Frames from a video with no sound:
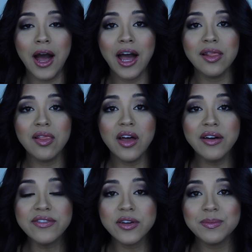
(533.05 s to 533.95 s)
I
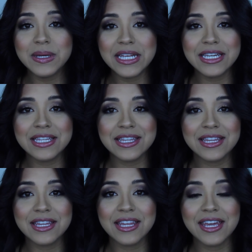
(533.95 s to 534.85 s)
love competing,
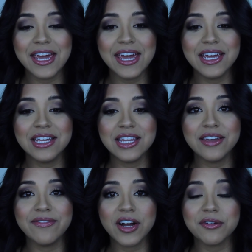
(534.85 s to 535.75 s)
and
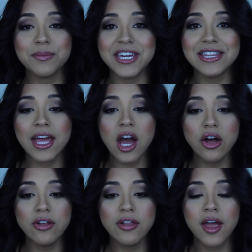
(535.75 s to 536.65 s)
if I compete
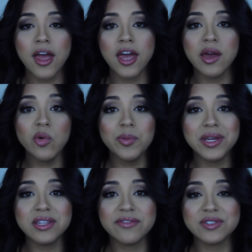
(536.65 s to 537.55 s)
now, it will
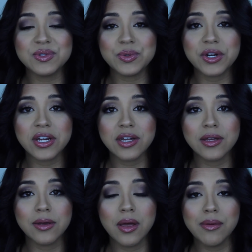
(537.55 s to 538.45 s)
be a different story,
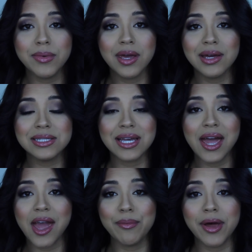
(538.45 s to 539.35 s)
because I
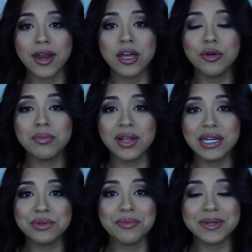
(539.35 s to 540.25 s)
am at a good
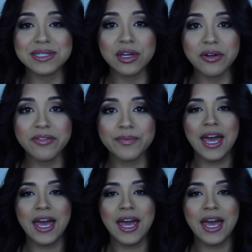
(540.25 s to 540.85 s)
place with myself.